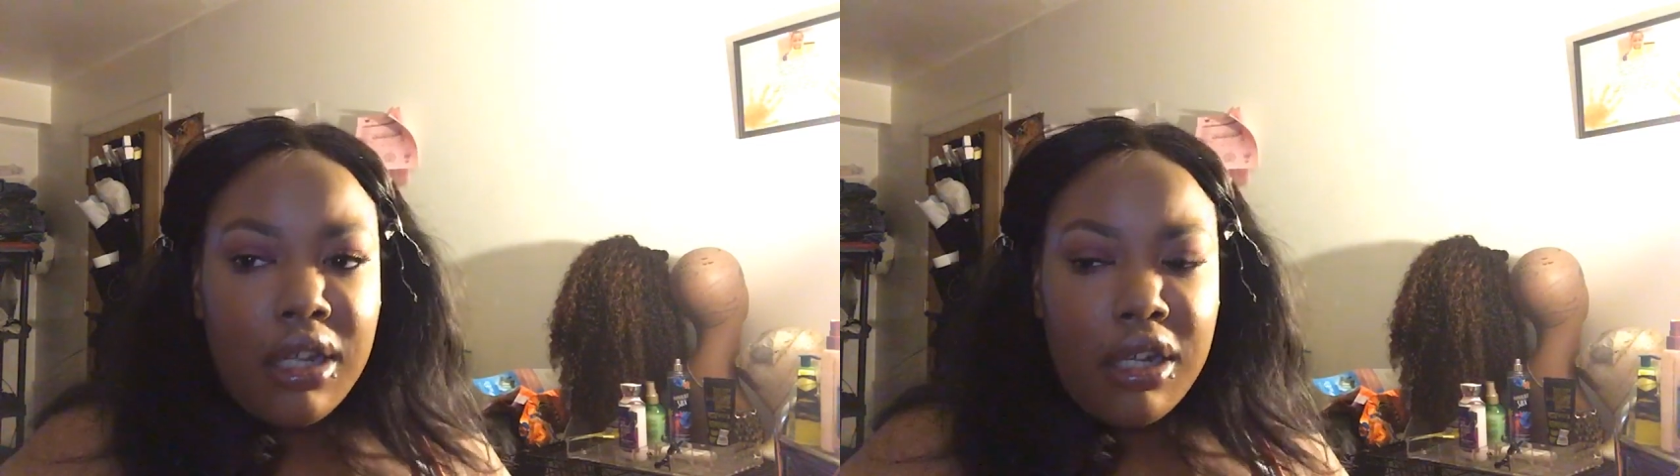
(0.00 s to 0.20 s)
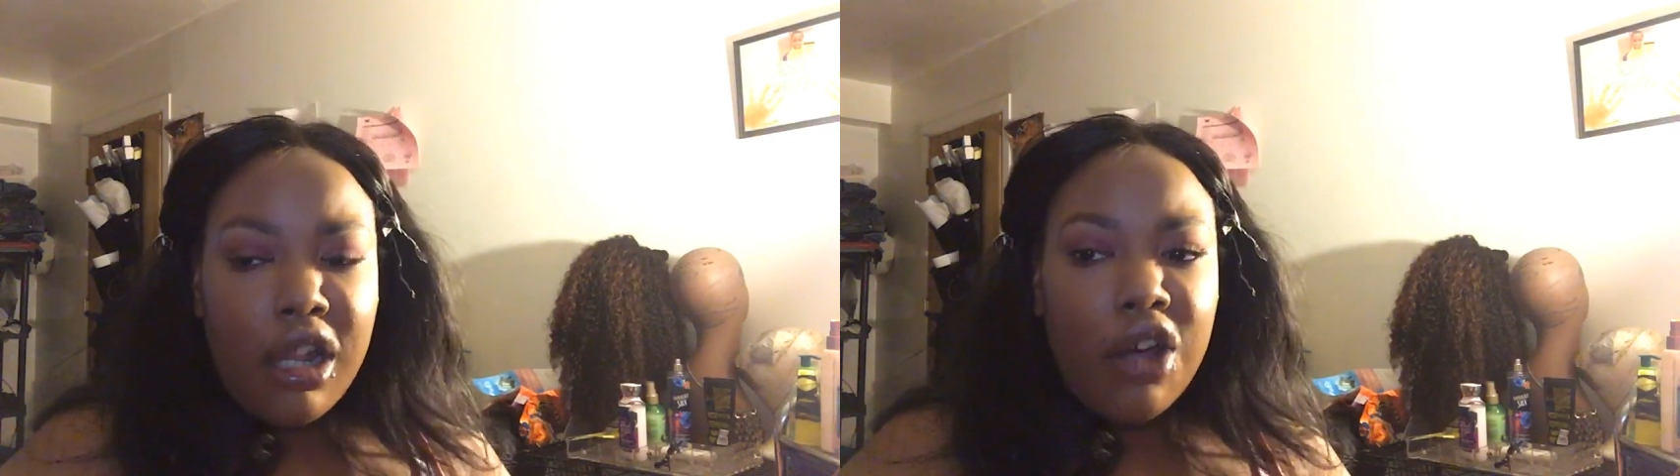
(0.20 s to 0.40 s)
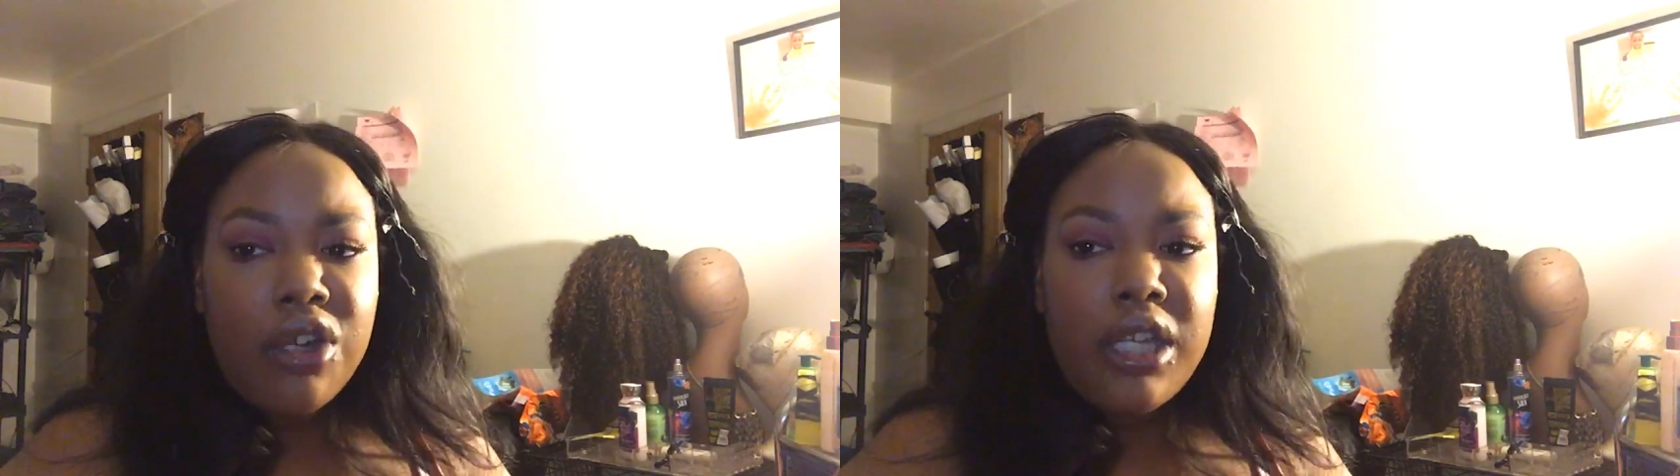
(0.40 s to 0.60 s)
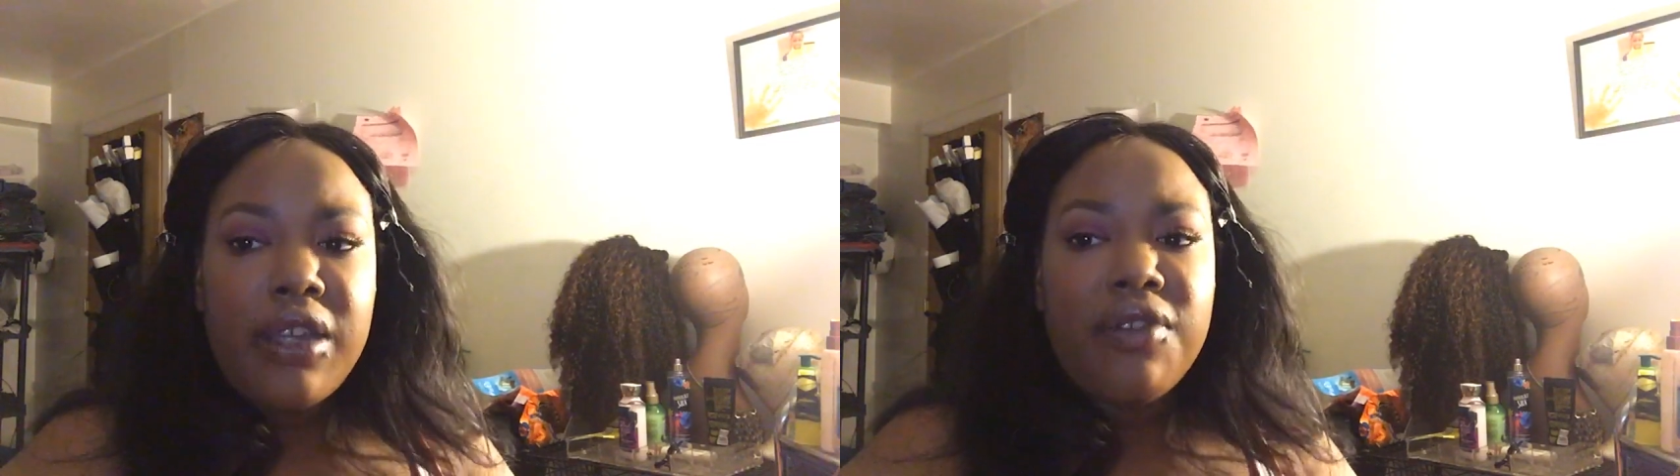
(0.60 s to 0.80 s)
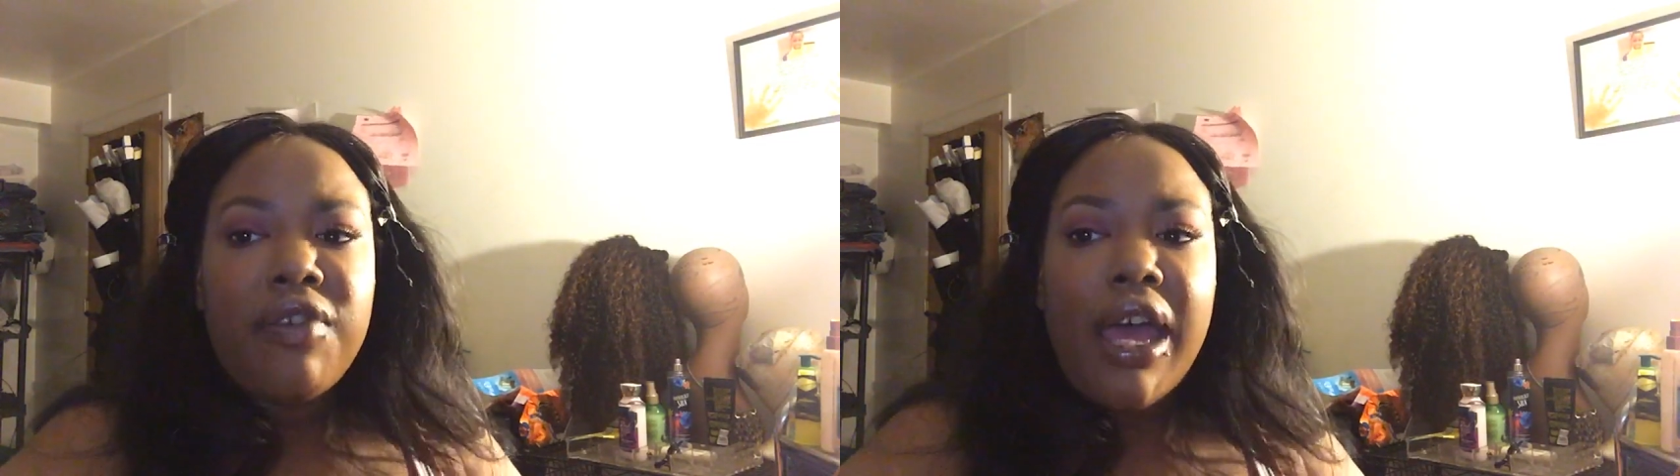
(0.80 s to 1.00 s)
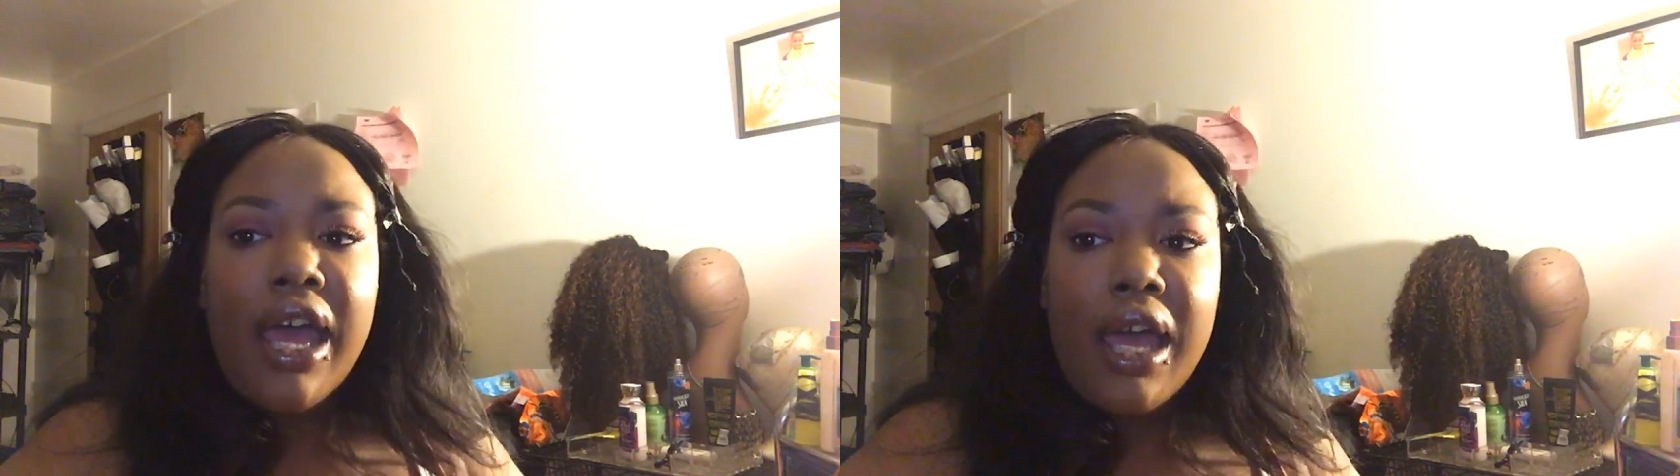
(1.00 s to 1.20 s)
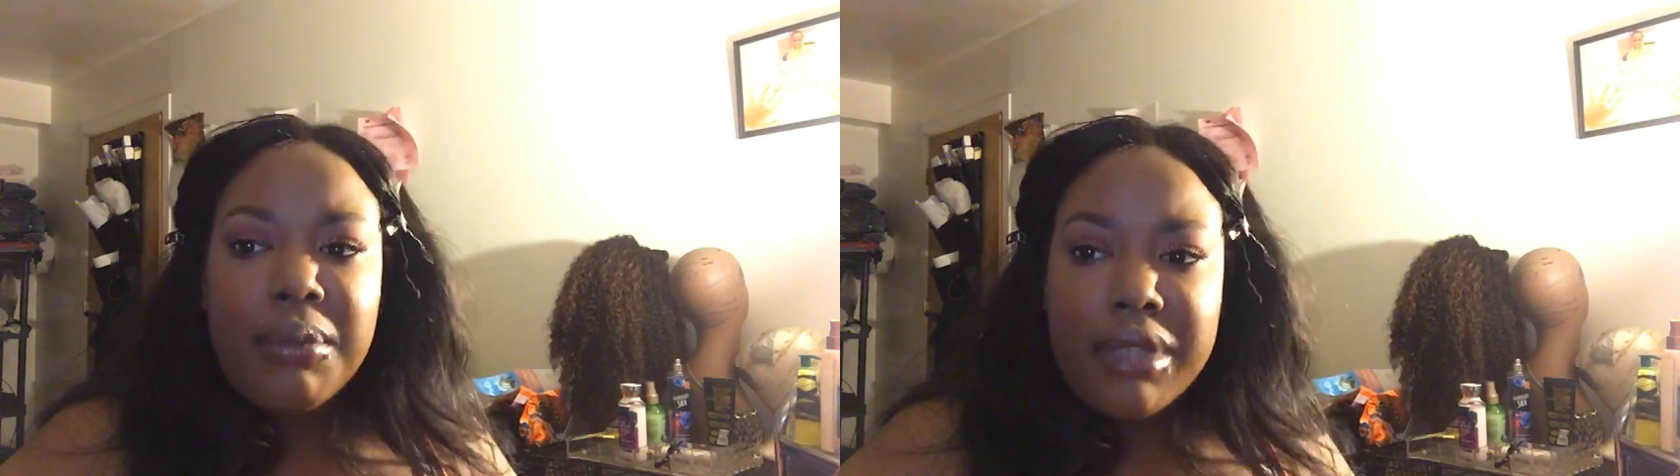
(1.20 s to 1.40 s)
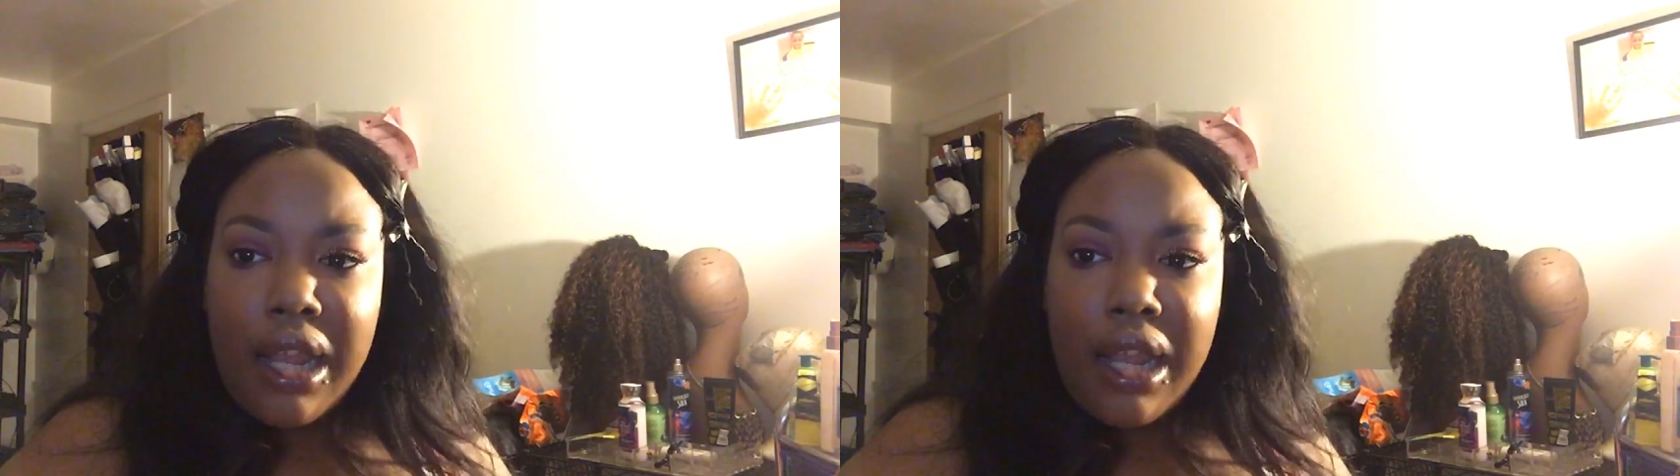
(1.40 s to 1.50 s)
low-key vibes.